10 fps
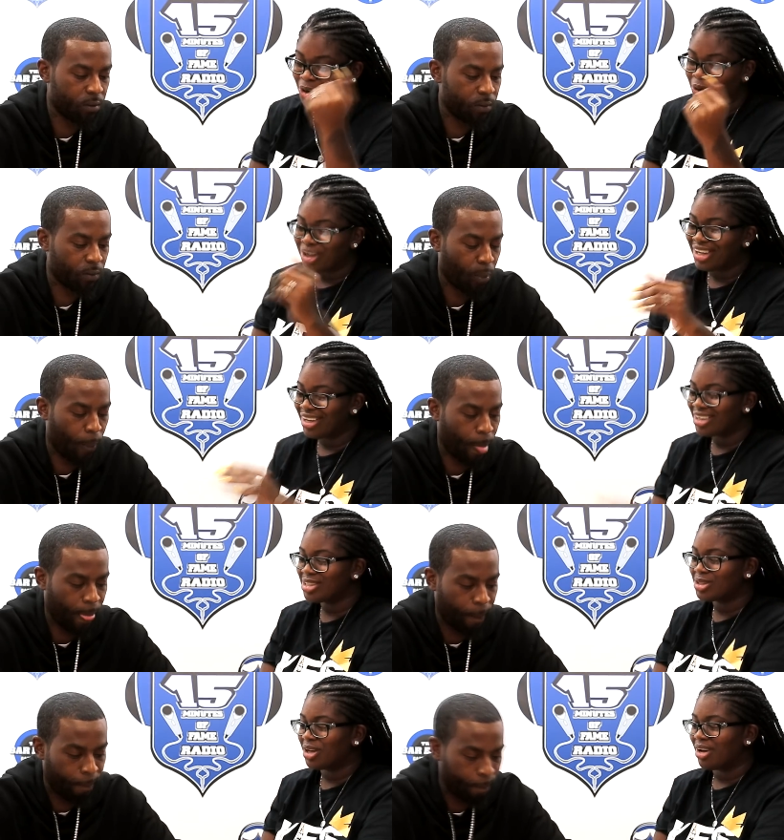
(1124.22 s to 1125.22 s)
Speaker 1: so
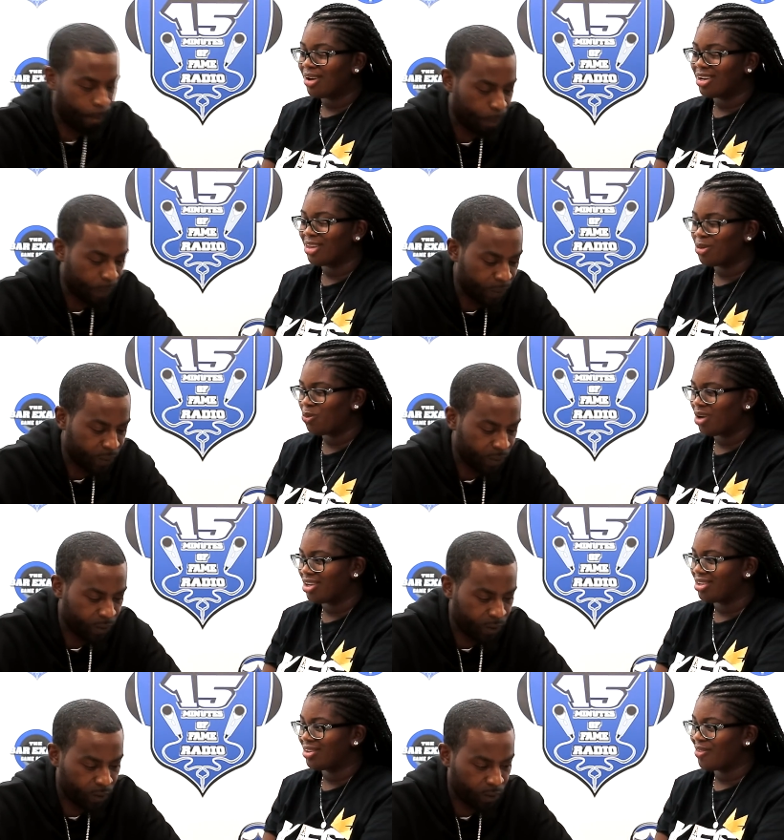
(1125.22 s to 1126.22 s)
here's another
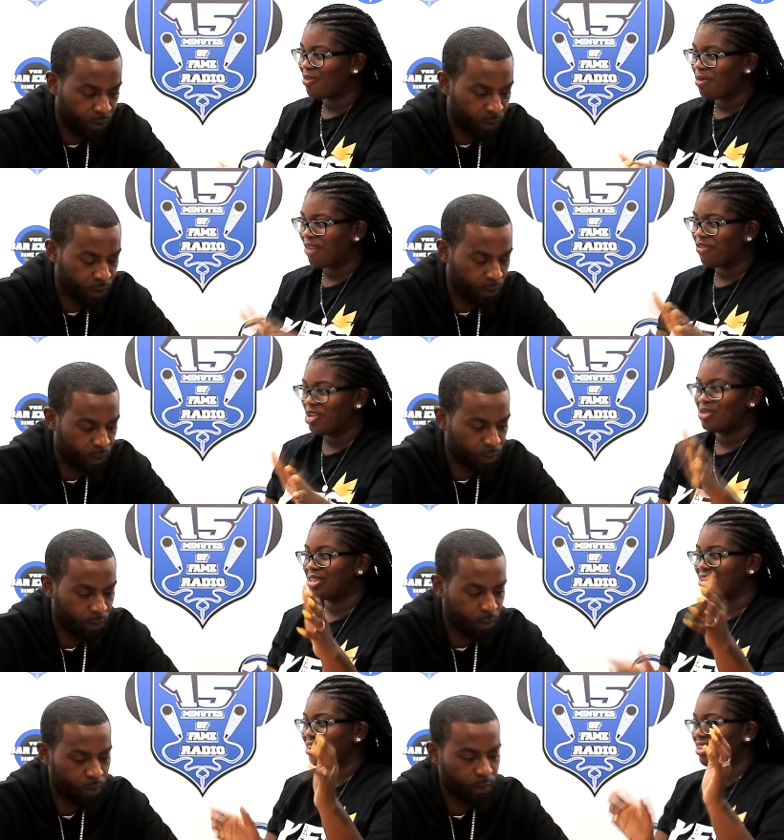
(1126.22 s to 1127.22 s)
one of my
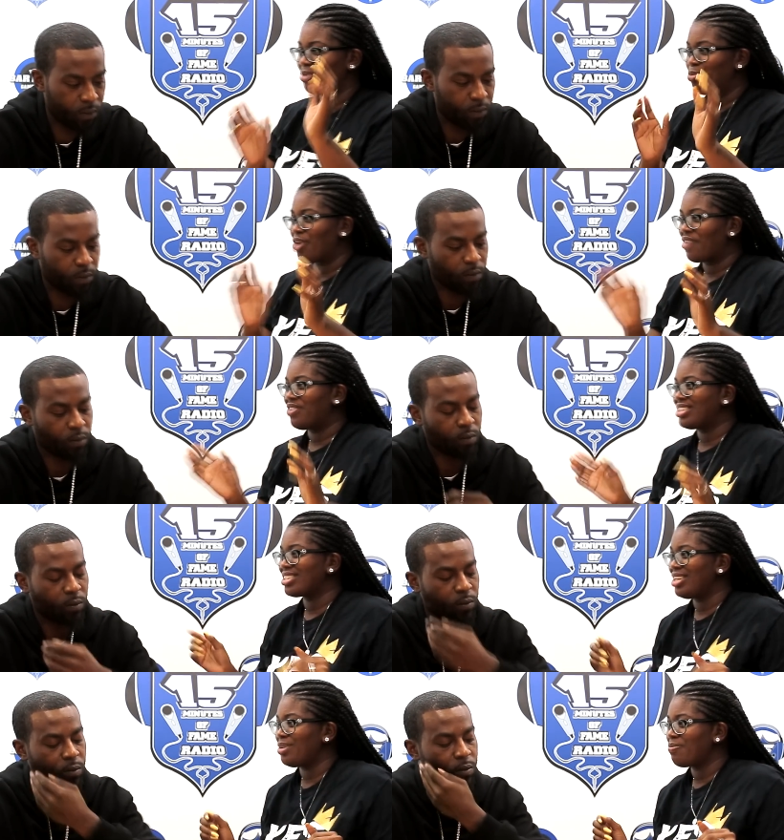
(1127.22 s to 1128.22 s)
favorites, the breakfast
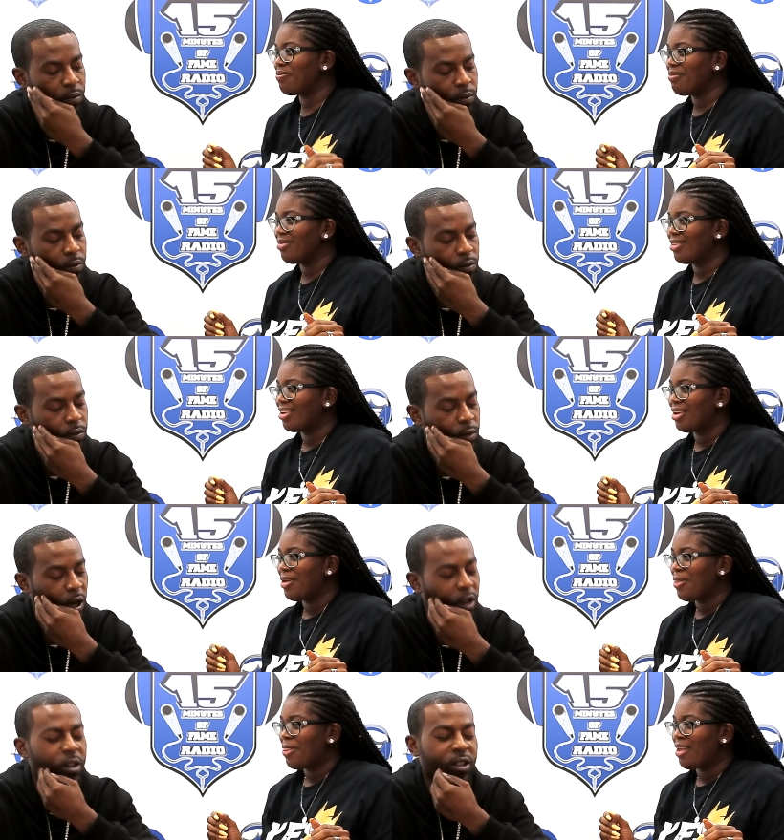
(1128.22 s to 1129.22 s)
scheme.
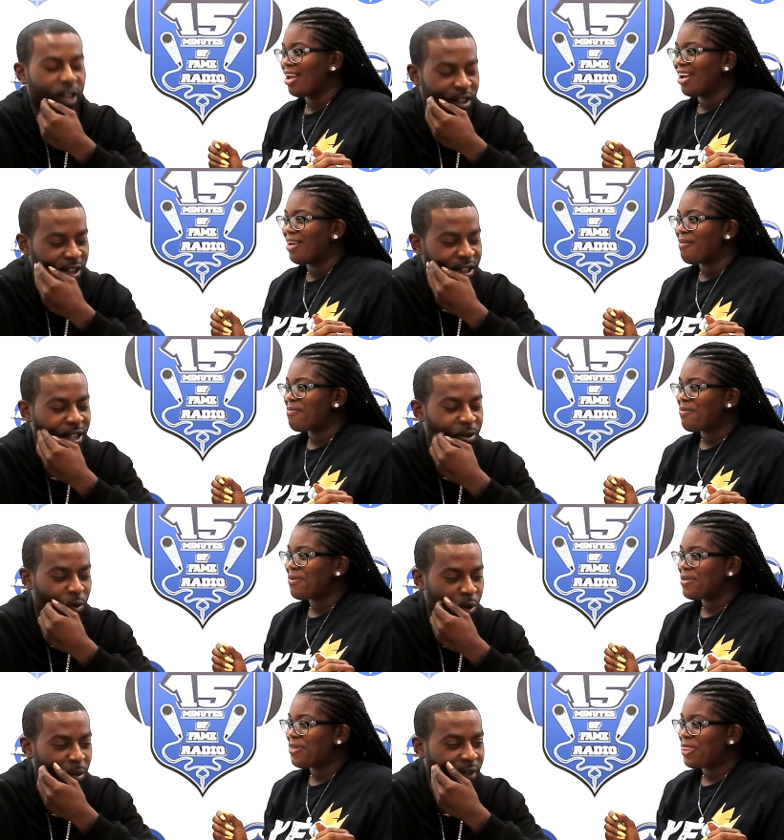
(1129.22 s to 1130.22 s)
Speaker 2: I think that was
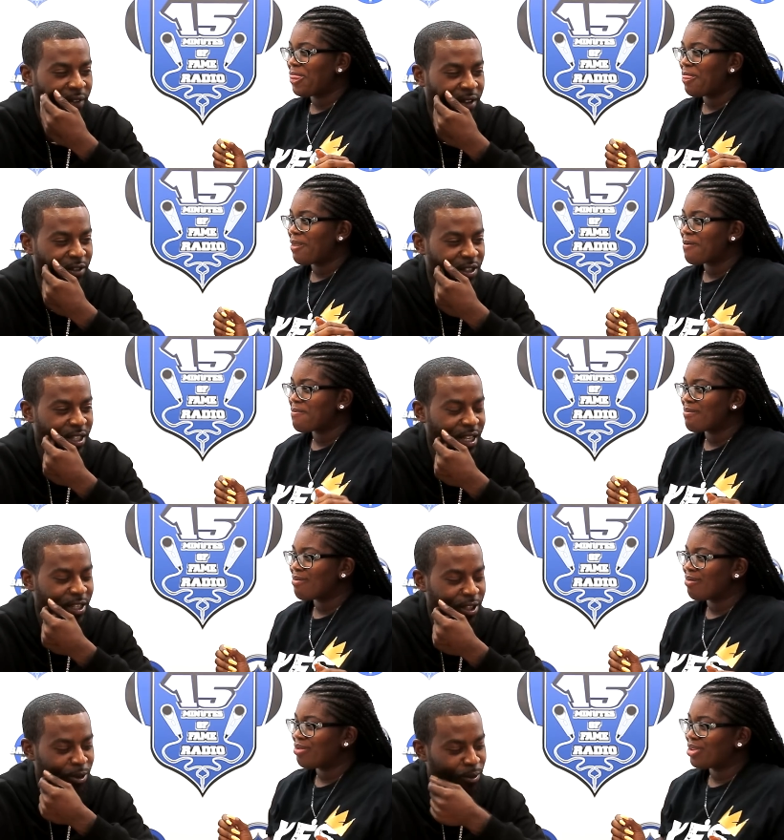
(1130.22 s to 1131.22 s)
one of my favorites in
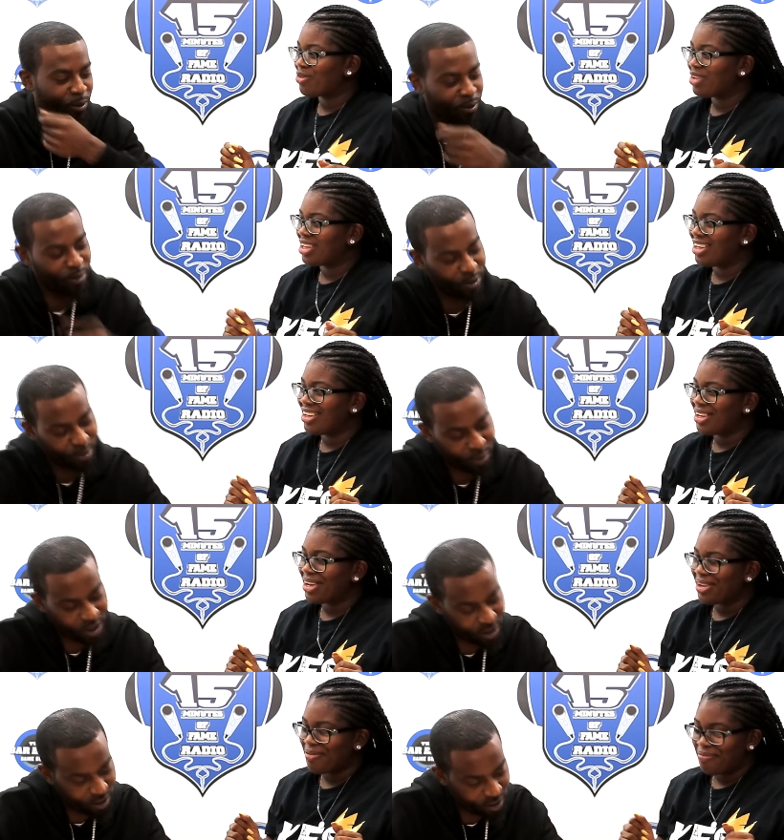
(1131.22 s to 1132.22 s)
that too.
Speaker 1: Really? Let me
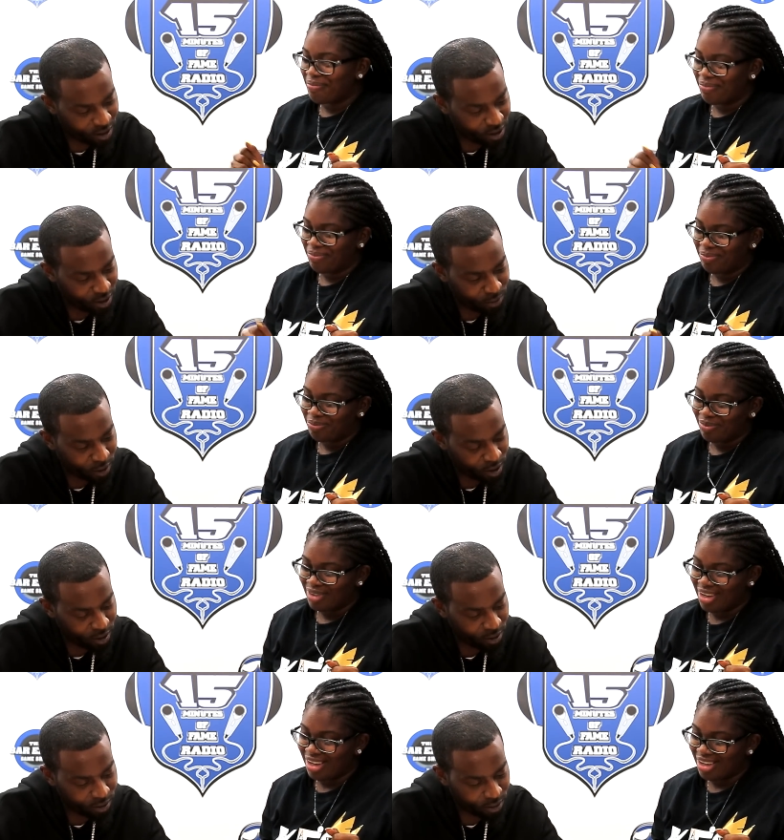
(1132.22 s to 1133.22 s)
see. Is this it right here?
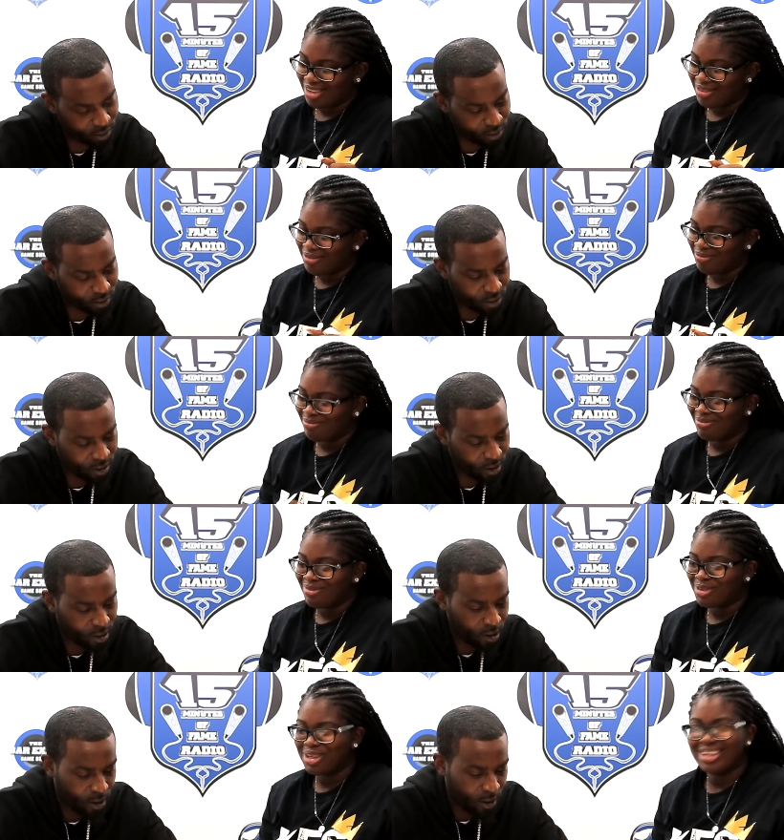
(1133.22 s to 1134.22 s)
Yeah.
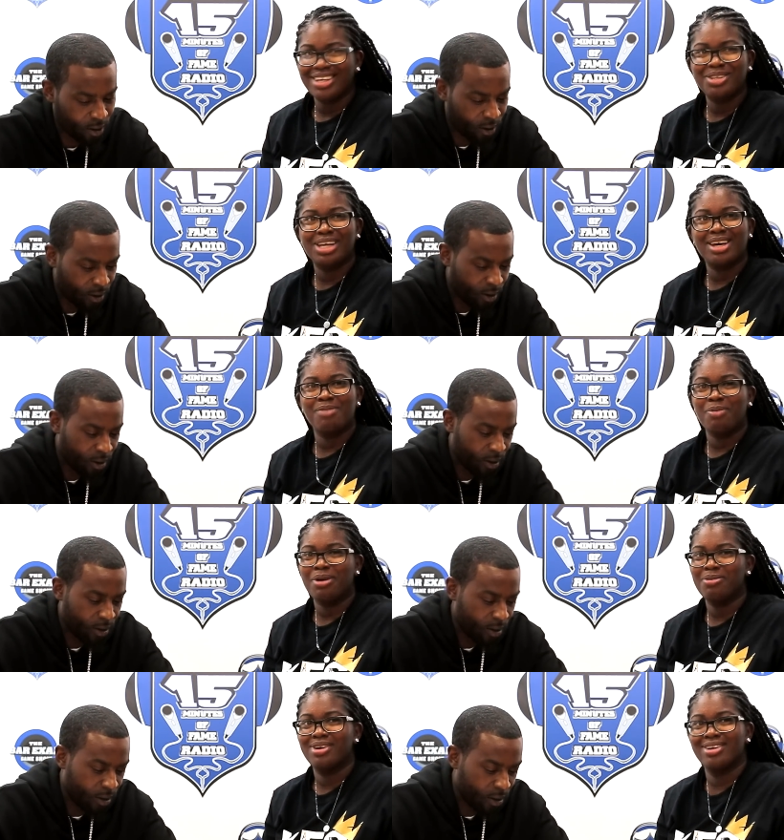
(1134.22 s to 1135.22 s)
You're taking my
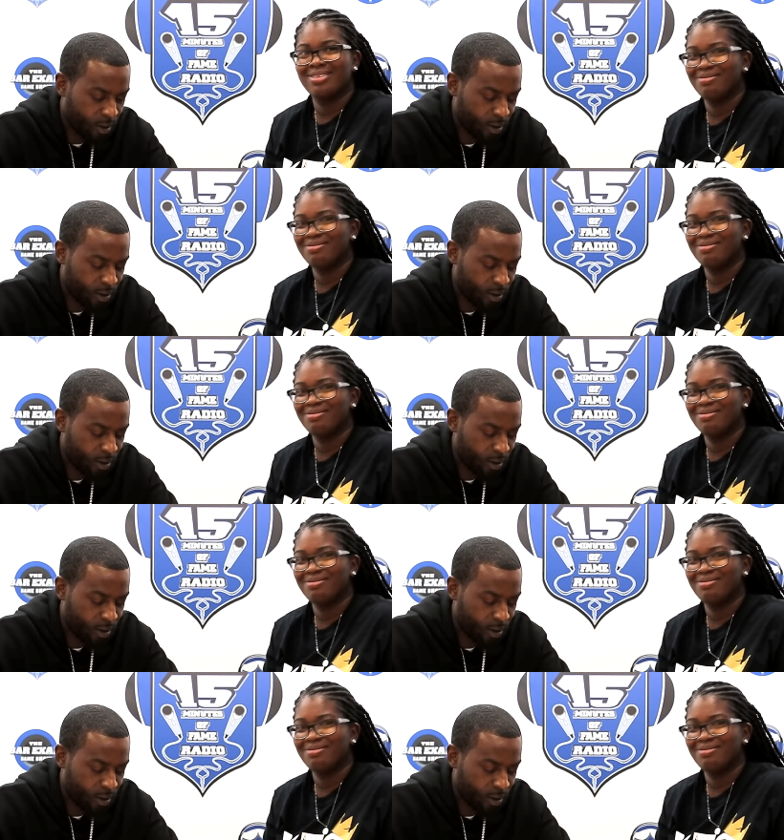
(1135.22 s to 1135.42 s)
paper.